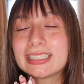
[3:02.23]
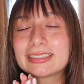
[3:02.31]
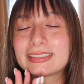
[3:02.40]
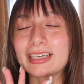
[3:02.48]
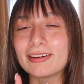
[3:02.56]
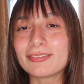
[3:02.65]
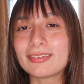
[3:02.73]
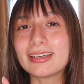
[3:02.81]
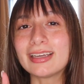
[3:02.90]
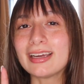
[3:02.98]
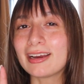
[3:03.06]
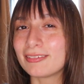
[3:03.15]
It's
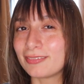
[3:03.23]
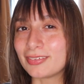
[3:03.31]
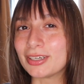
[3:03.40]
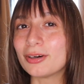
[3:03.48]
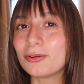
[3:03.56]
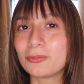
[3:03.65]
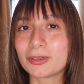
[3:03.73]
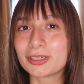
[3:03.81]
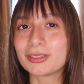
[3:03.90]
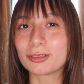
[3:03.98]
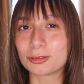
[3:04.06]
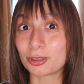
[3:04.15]
definitely, I feel, one
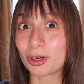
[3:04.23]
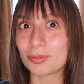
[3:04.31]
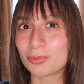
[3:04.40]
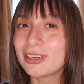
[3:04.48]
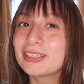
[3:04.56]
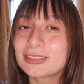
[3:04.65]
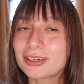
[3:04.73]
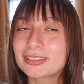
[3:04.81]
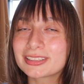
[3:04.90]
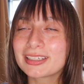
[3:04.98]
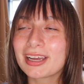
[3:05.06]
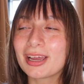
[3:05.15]
of those heartbreak
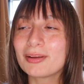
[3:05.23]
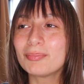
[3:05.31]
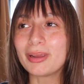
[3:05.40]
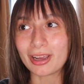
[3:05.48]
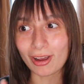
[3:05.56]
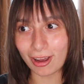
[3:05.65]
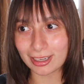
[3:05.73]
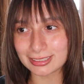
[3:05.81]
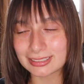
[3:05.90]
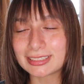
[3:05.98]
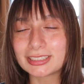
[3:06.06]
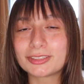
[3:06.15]
songs again,
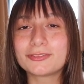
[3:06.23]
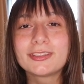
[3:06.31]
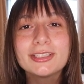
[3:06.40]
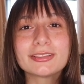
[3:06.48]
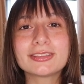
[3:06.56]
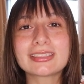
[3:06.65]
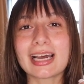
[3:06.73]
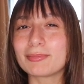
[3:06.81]
because this feels,